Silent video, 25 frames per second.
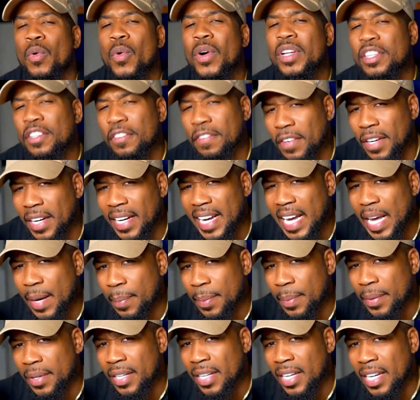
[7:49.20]
But what the fuck
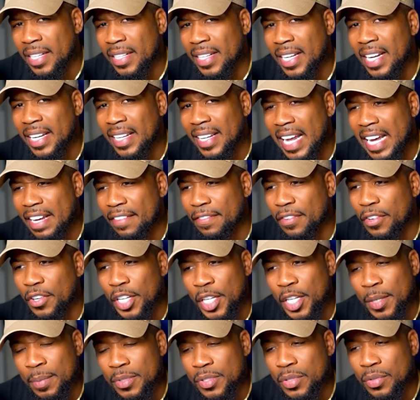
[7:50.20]
happened in their life for
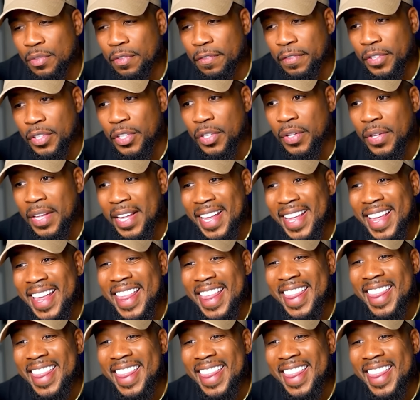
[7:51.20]
them to feel